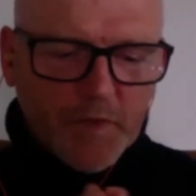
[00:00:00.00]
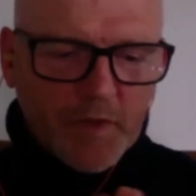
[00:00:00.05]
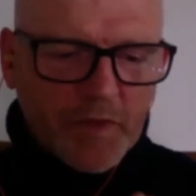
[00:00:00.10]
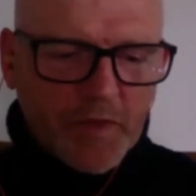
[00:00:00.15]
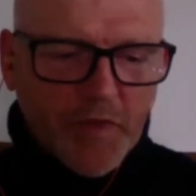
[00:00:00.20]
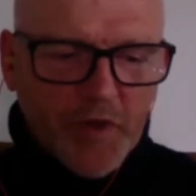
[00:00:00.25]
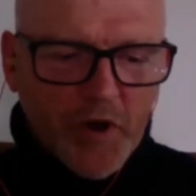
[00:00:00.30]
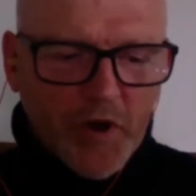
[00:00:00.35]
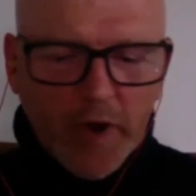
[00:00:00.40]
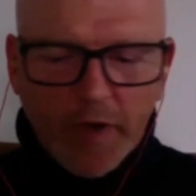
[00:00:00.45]

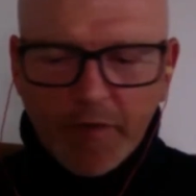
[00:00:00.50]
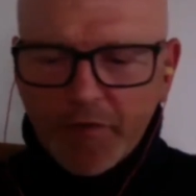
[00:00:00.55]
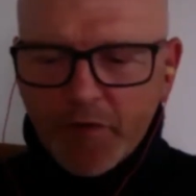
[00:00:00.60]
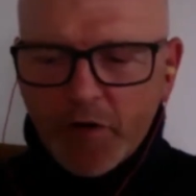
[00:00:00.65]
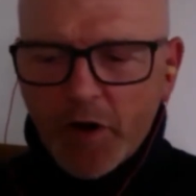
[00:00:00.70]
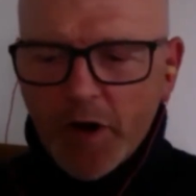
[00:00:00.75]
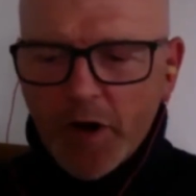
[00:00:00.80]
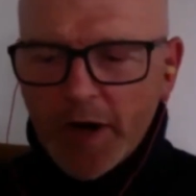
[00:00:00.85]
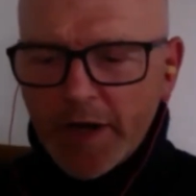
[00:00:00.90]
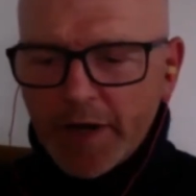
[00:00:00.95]
30,
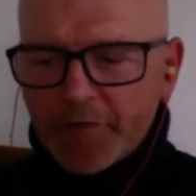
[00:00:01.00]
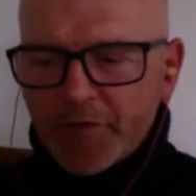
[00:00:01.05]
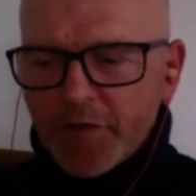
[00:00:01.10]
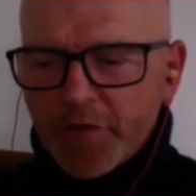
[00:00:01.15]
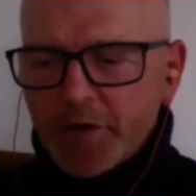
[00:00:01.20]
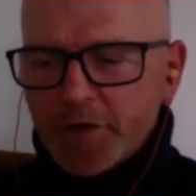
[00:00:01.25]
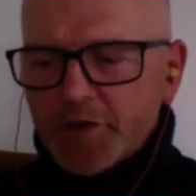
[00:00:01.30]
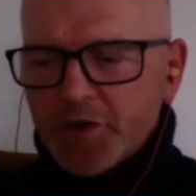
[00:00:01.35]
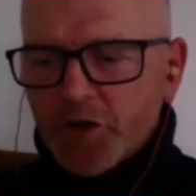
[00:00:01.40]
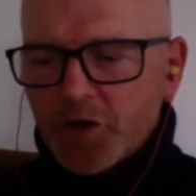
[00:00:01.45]
40
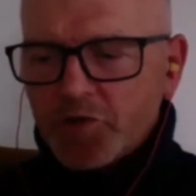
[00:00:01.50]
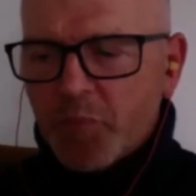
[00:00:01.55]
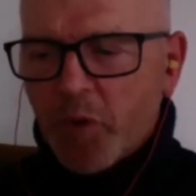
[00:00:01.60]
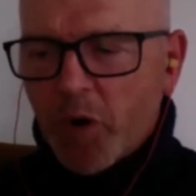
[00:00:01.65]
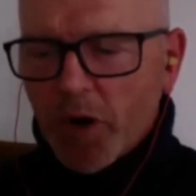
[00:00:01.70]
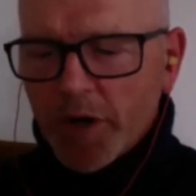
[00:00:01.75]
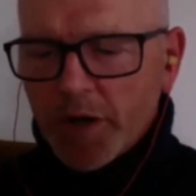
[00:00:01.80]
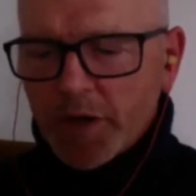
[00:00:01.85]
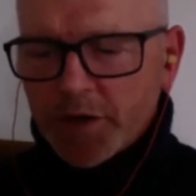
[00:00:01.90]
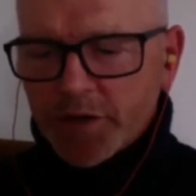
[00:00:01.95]
different touch
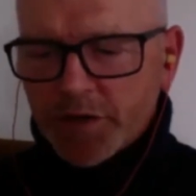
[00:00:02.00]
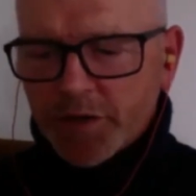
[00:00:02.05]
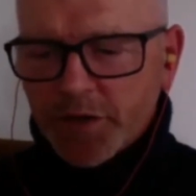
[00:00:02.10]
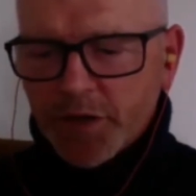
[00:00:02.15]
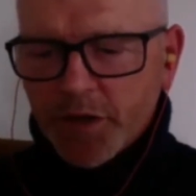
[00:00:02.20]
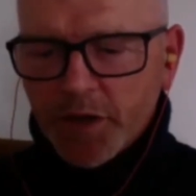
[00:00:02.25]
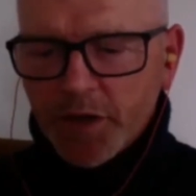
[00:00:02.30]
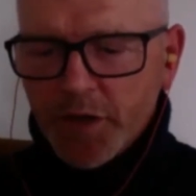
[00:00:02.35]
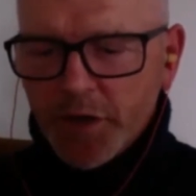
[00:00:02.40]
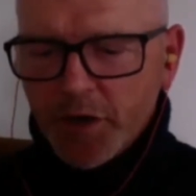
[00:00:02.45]
points
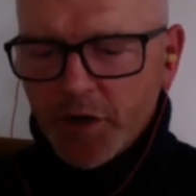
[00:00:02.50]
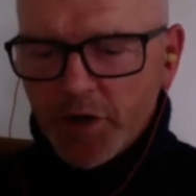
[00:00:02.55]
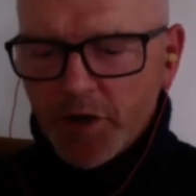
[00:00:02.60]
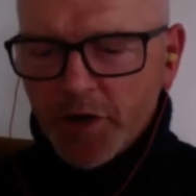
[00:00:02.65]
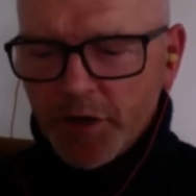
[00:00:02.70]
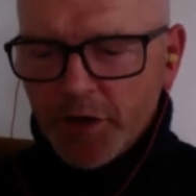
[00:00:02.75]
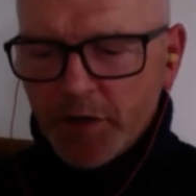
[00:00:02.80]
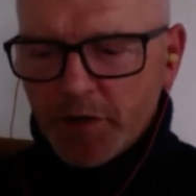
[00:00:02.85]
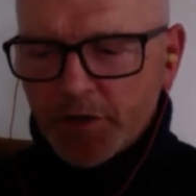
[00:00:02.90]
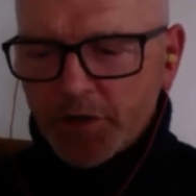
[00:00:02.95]
that you're going to
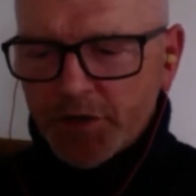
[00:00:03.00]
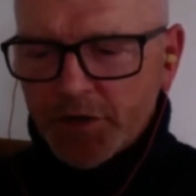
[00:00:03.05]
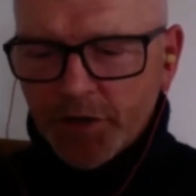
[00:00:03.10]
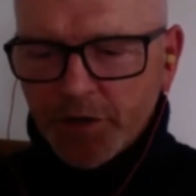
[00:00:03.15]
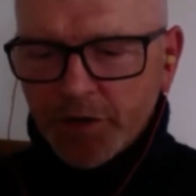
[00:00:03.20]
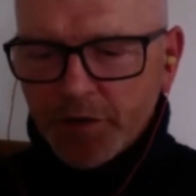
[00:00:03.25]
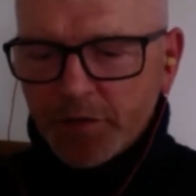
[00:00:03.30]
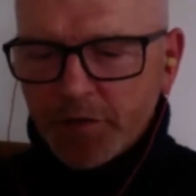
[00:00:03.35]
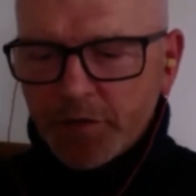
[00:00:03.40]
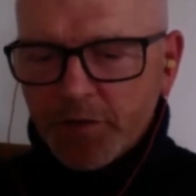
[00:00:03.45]
use
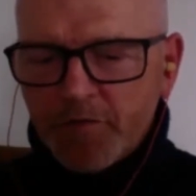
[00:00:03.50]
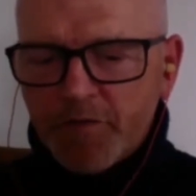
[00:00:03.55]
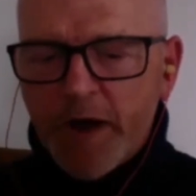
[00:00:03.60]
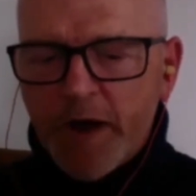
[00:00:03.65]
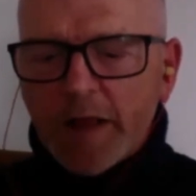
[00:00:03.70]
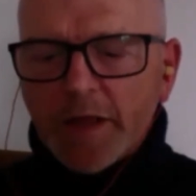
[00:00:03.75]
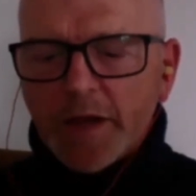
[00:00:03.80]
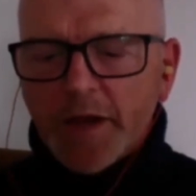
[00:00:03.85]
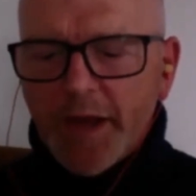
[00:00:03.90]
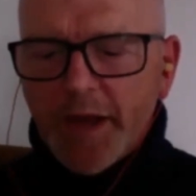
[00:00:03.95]
to
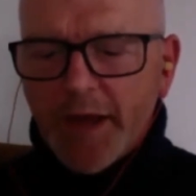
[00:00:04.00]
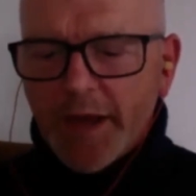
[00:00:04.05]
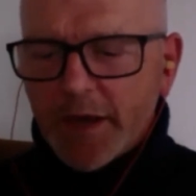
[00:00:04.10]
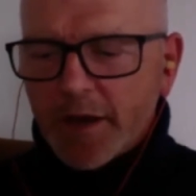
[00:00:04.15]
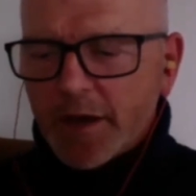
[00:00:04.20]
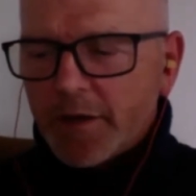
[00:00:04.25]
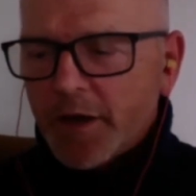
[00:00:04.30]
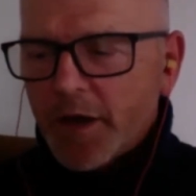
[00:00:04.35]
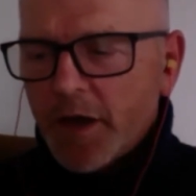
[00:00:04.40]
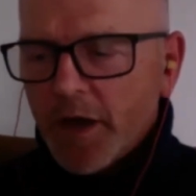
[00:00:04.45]
validate
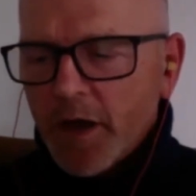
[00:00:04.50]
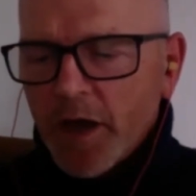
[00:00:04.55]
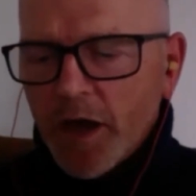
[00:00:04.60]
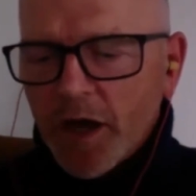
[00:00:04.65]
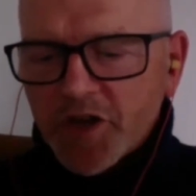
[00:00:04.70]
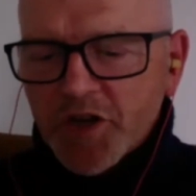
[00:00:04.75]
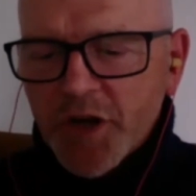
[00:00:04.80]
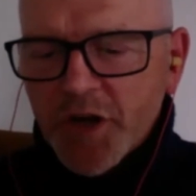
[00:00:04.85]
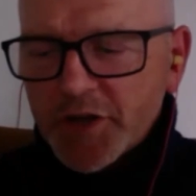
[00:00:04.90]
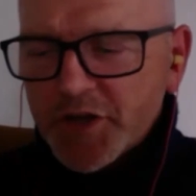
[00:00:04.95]
a
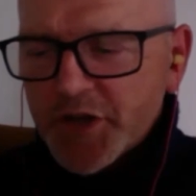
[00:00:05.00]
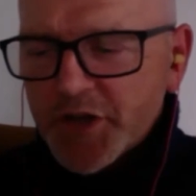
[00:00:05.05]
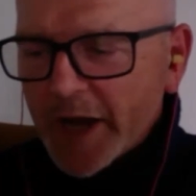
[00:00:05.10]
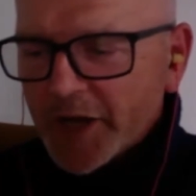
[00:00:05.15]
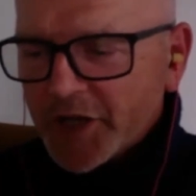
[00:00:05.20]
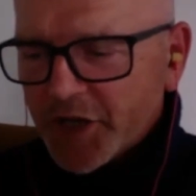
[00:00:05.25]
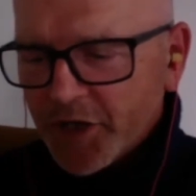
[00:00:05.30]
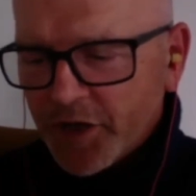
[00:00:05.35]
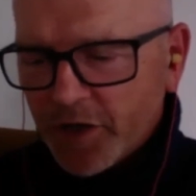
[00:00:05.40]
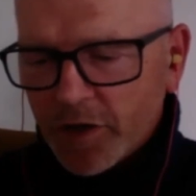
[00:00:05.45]

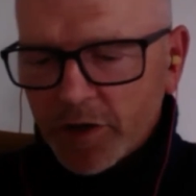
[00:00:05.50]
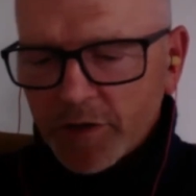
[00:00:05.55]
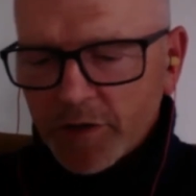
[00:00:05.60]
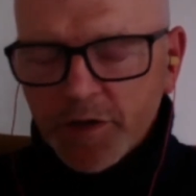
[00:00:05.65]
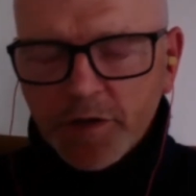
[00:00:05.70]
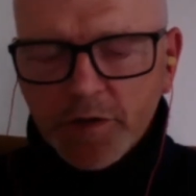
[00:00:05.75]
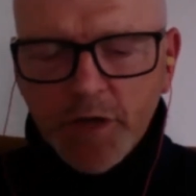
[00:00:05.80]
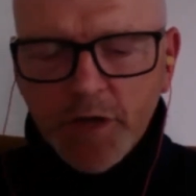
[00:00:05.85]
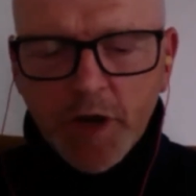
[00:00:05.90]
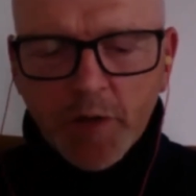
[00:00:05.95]
transaction, or
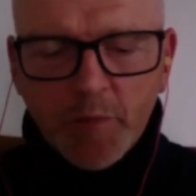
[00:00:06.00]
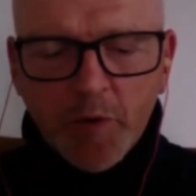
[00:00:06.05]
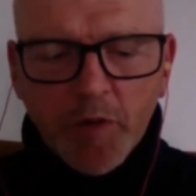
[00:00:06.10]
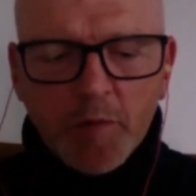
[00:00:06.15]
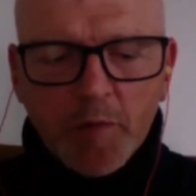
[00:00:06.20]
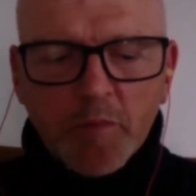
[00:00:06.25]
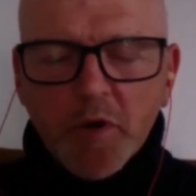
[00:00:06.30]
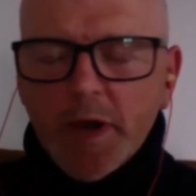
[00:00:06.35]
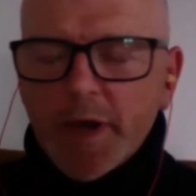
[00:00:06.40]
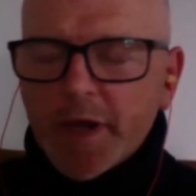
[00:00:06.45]
put the
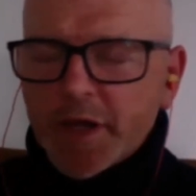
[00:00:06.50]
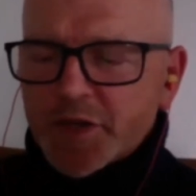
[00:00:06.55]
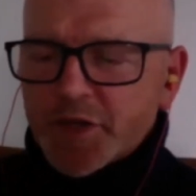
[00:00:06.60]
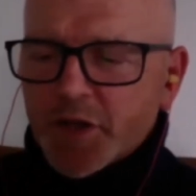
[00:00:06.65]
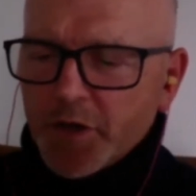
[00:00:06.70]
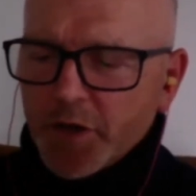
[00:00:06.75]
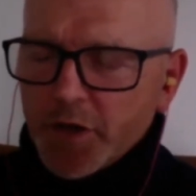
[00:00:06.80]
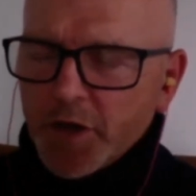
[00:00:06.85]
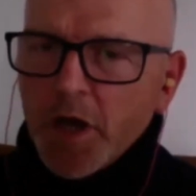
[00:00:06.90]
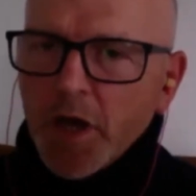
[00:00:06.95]
brakes
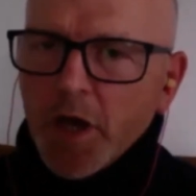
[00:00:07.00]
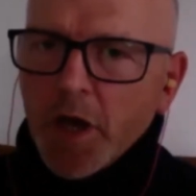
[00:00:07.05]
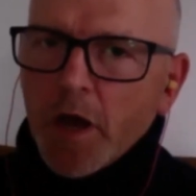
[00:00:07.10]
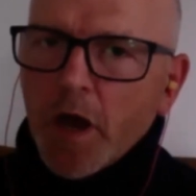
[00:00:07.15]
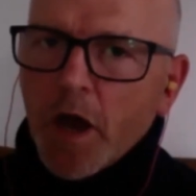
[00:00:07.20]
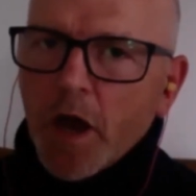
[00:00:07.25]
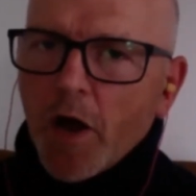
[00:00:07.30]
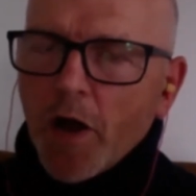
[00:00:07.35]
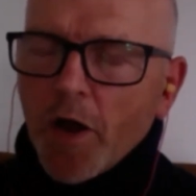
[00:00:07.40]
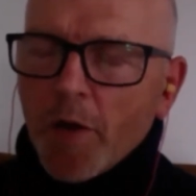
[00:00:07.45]
on
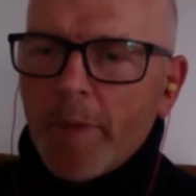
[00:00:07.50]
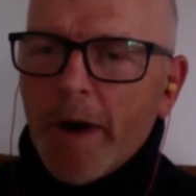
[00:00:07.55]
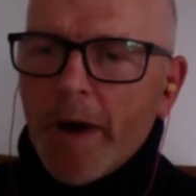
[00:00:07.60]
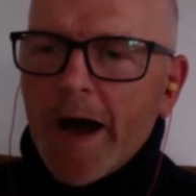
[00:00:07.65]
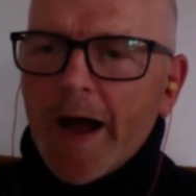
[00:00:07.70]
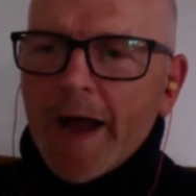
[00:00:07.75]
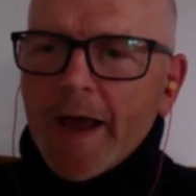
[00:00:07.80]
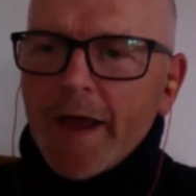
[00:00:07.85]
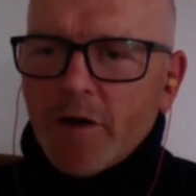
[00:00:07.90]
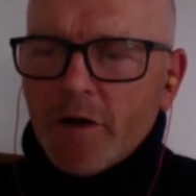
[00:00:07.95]
a
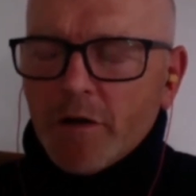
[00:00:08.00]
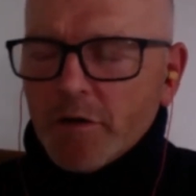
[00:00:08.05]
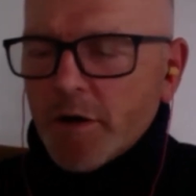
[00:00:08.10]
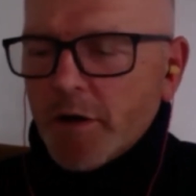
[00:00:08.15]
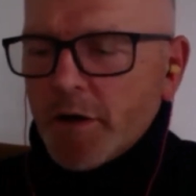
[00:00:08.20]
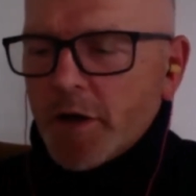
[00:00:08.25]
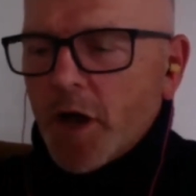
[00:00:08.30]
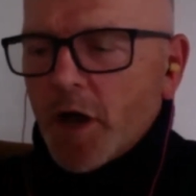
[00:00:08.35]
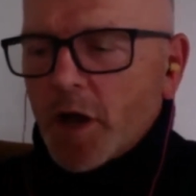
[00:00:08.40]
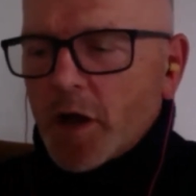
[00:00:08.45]
buy or
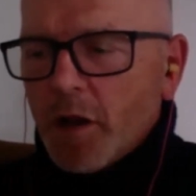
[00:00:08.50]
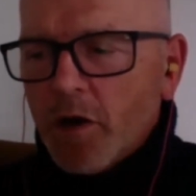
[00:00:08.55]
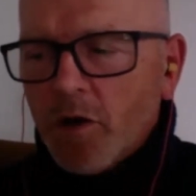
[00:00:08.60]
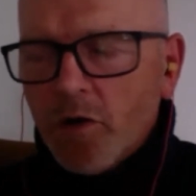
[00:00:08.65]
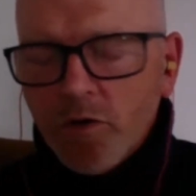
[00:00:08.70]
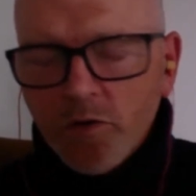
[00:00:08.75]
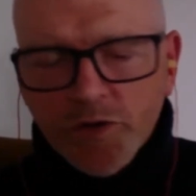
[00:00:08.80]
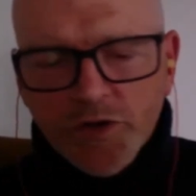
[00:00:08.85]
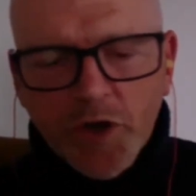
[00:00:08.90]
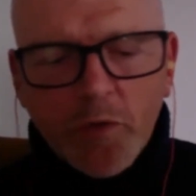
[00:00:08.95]
a
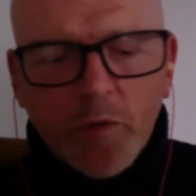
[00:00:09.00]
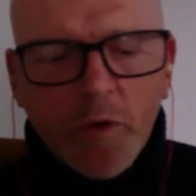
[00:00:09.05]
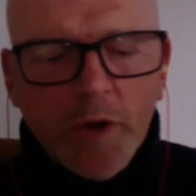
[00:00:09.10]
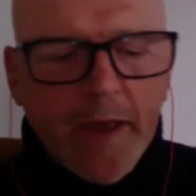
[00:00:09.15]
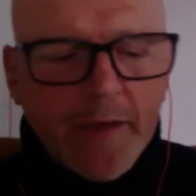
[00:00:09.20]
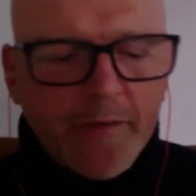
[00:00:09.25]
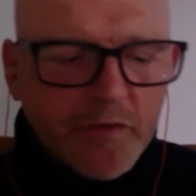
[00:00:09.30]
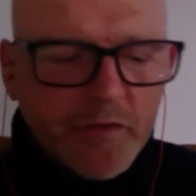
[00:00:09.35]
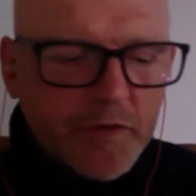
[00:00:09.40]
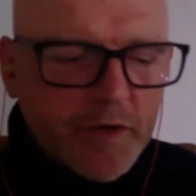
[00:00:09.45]
close or
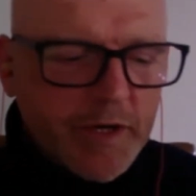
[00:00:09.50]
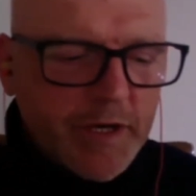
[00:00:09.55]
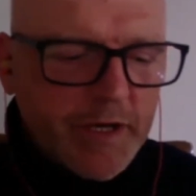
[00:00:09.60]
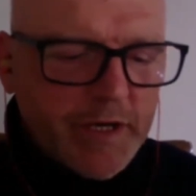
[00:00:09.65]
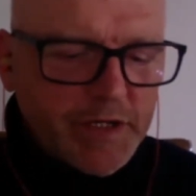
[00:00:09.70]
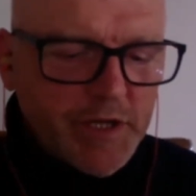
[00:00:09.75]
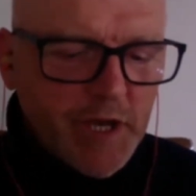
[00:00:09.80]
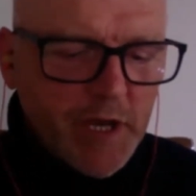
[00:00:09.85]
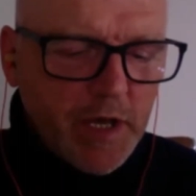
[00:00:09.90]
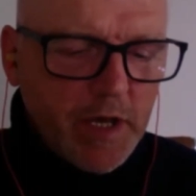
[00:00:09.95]
whatever it
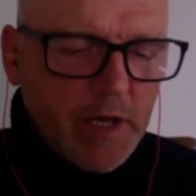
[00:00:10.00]
is,